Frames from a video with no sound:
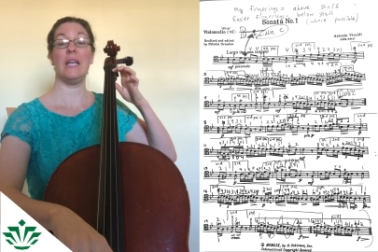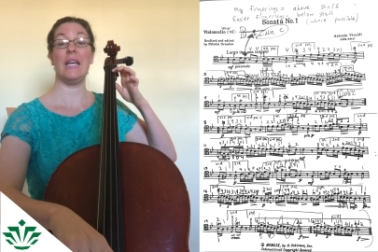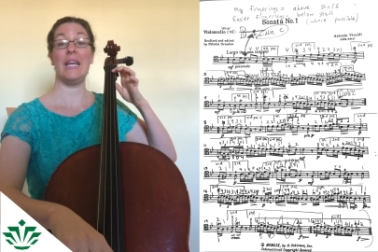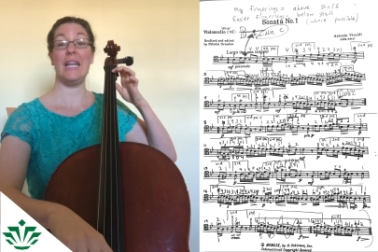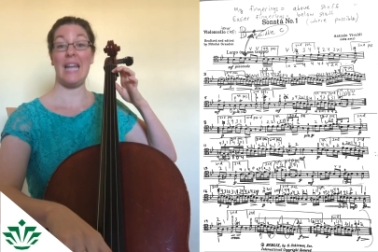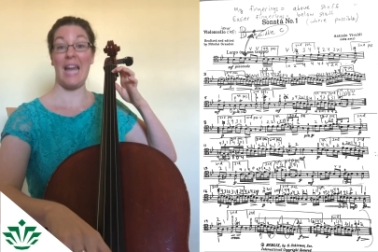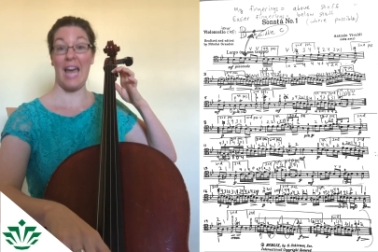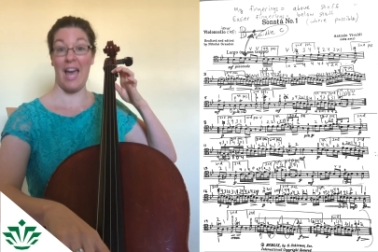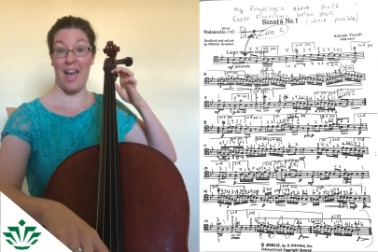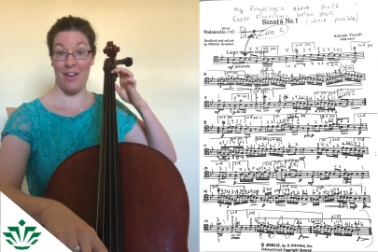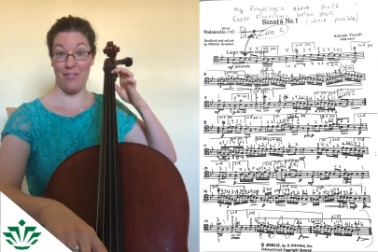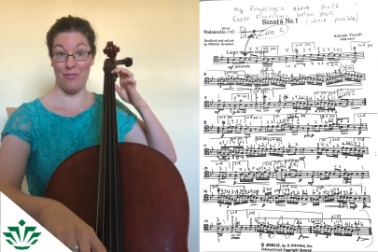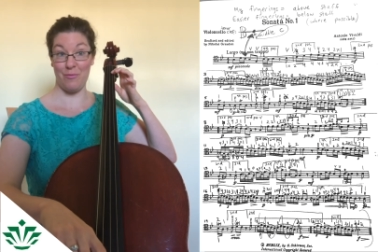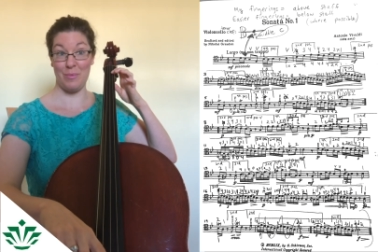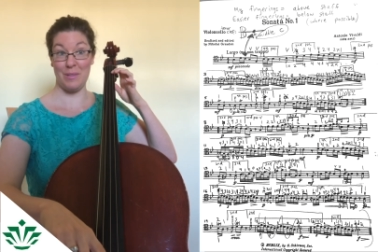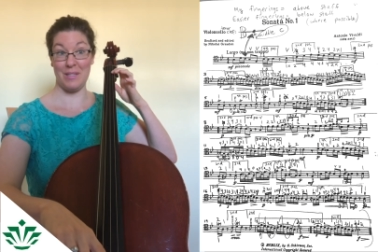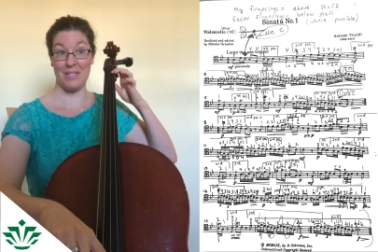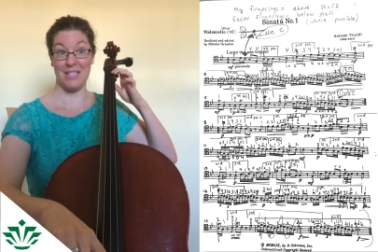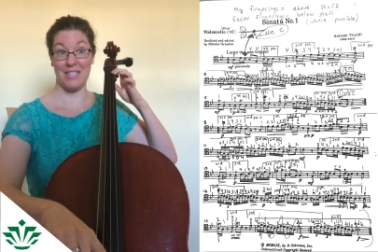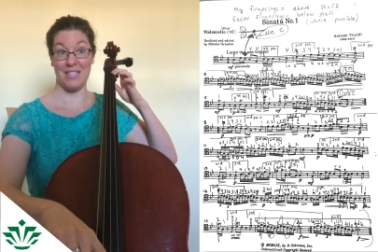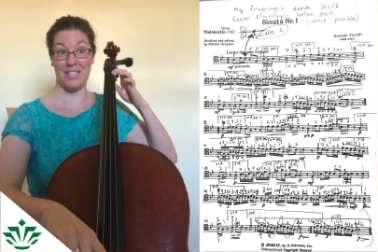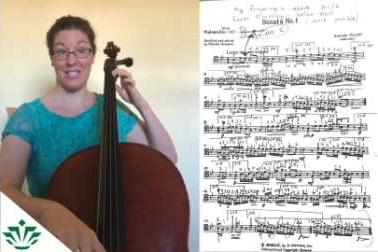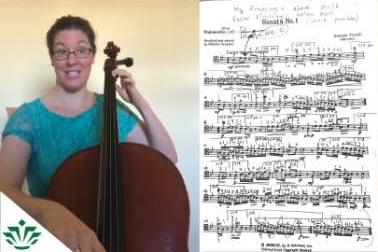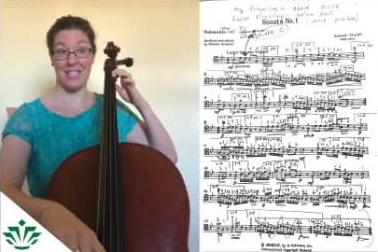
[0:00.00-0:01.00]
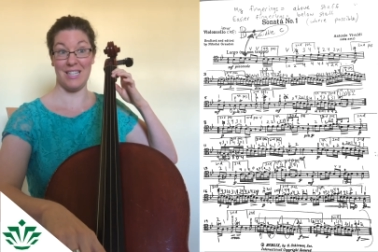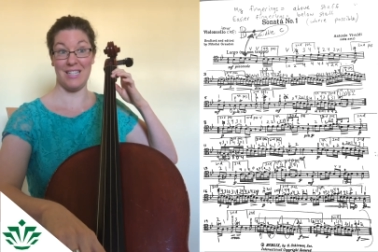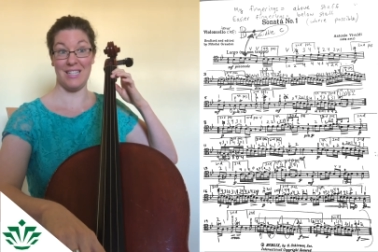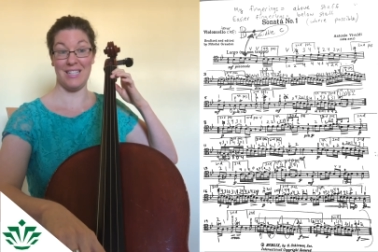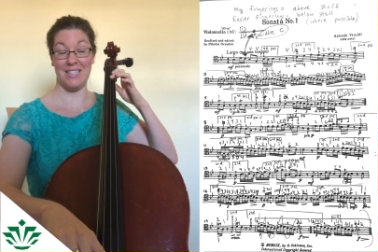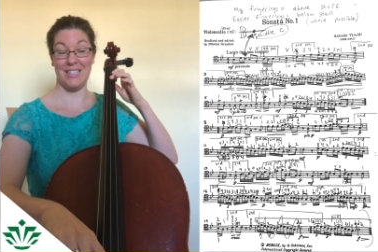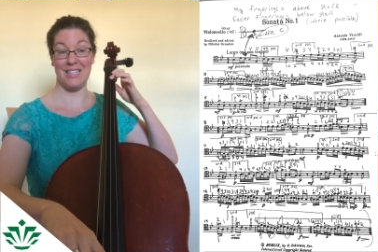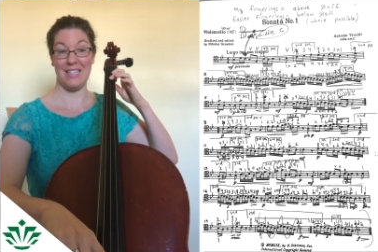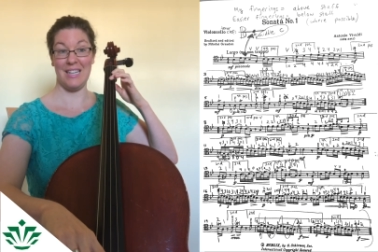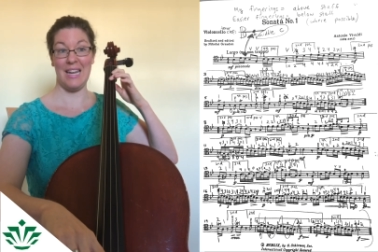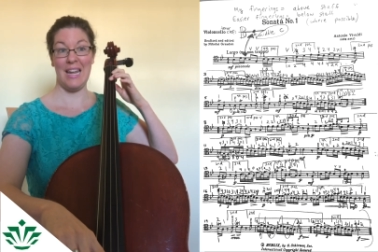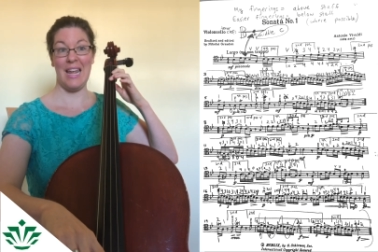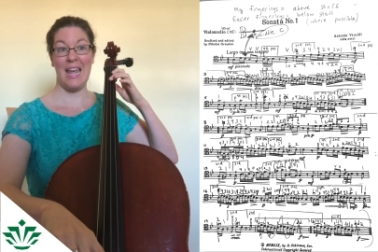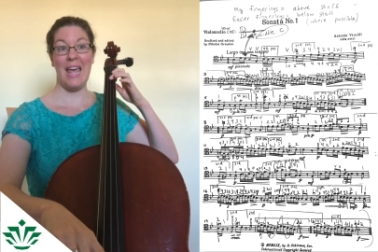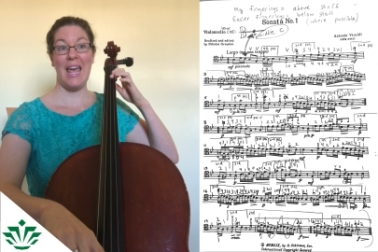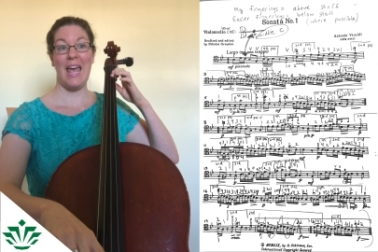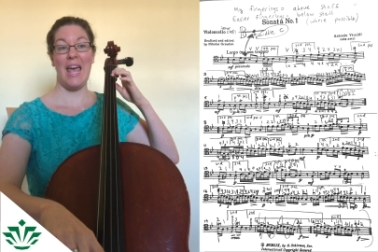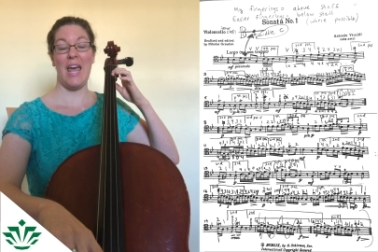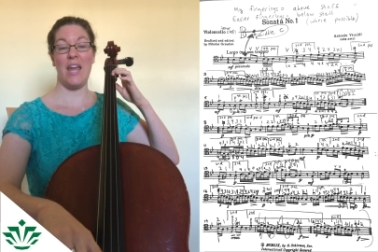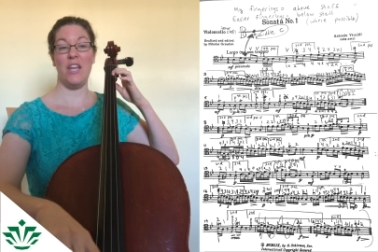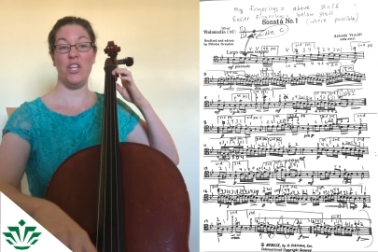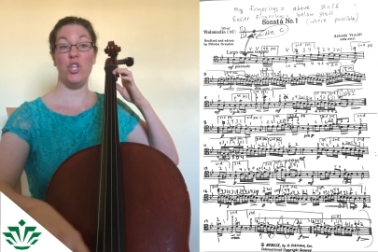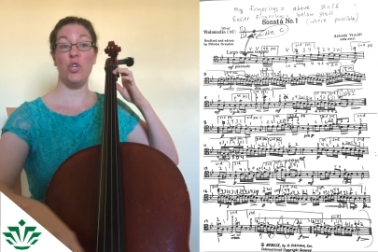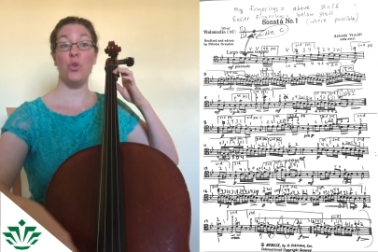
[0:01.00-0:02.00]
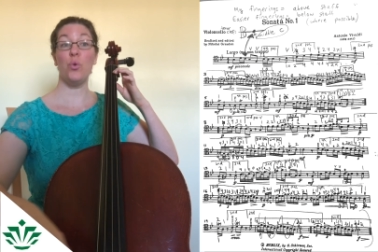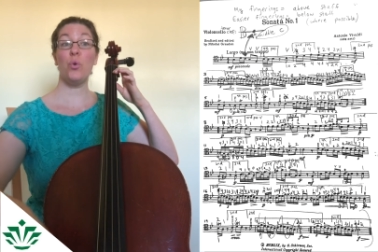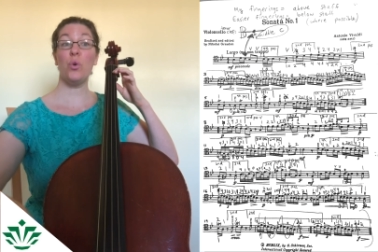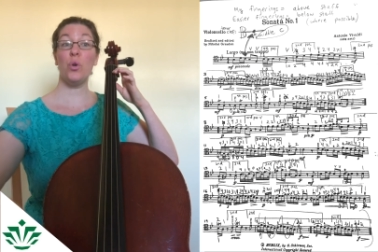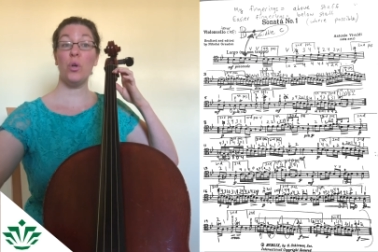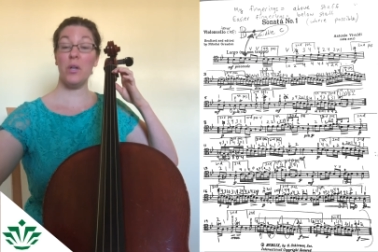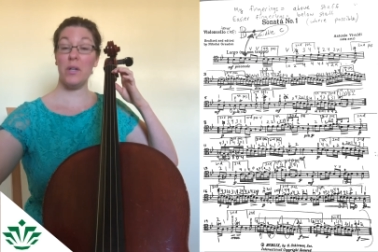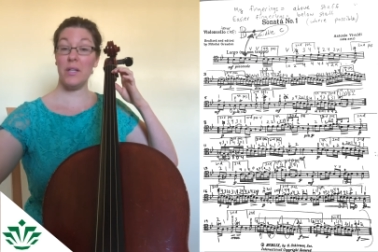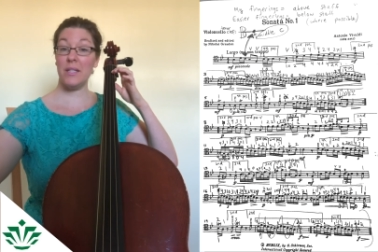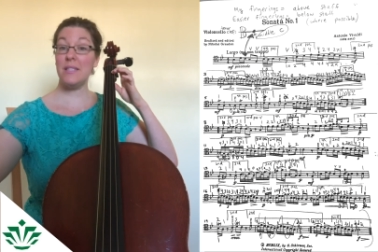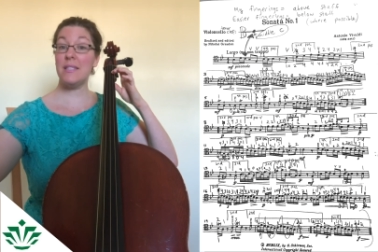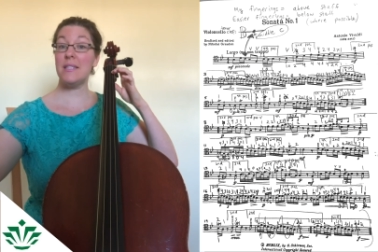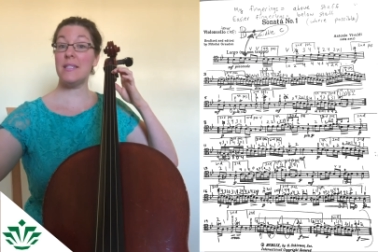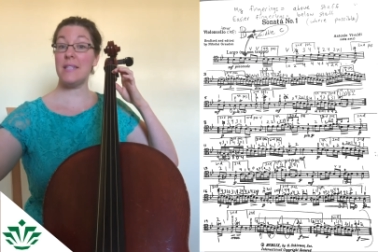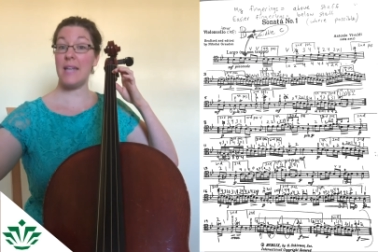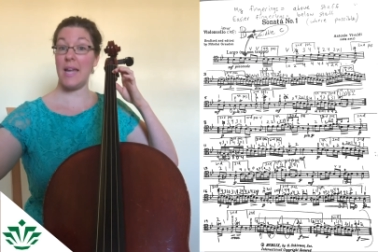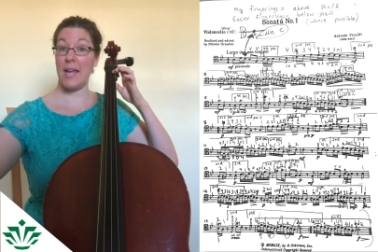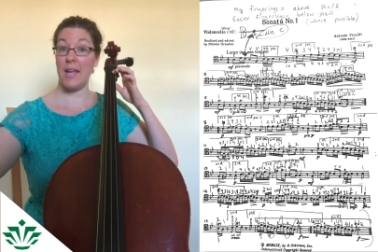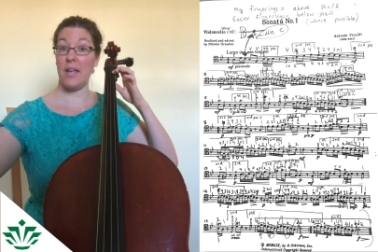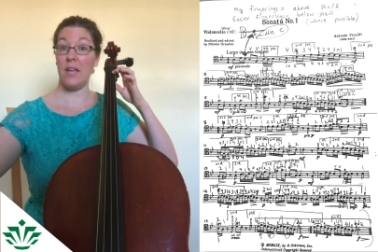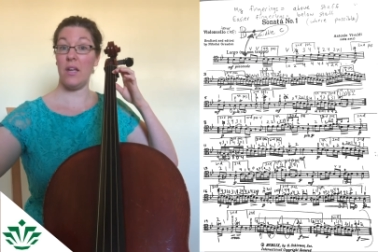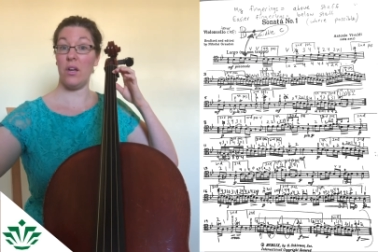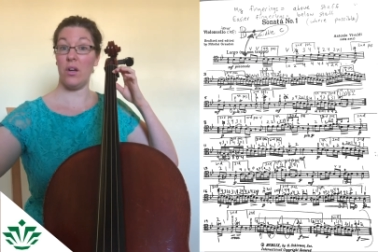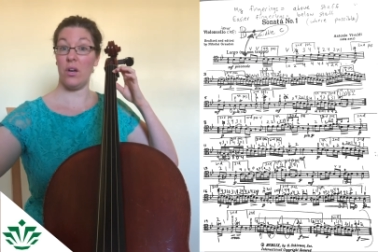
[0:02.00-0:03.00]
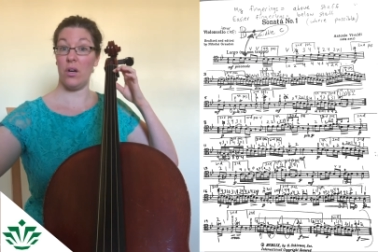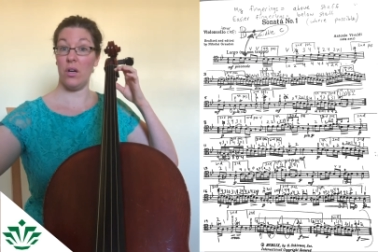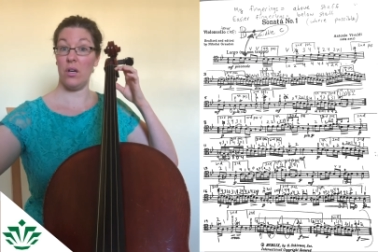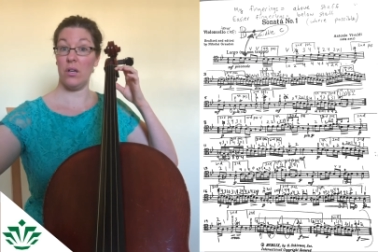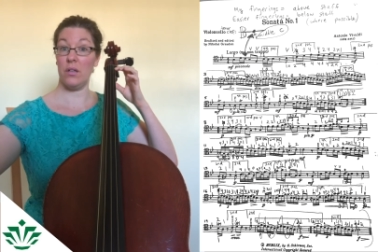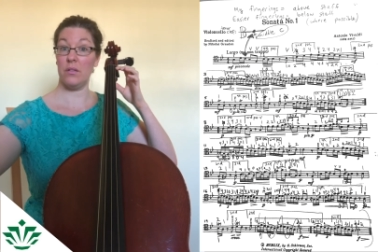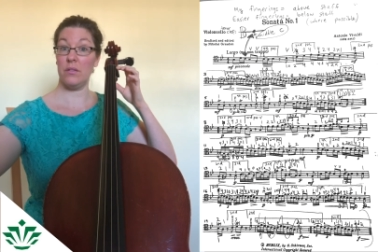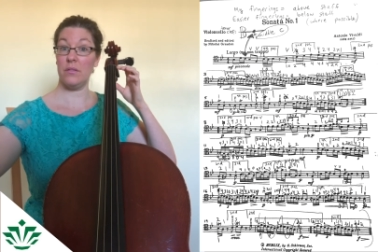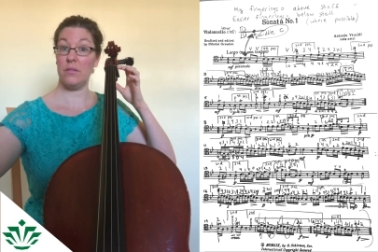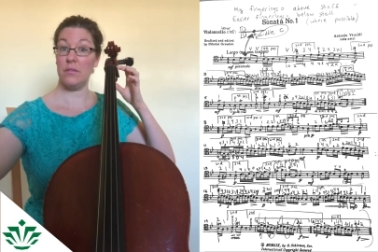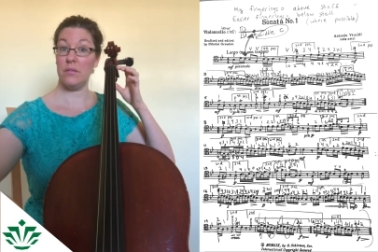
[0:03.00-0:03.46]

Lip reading: in half position. And you could stay here,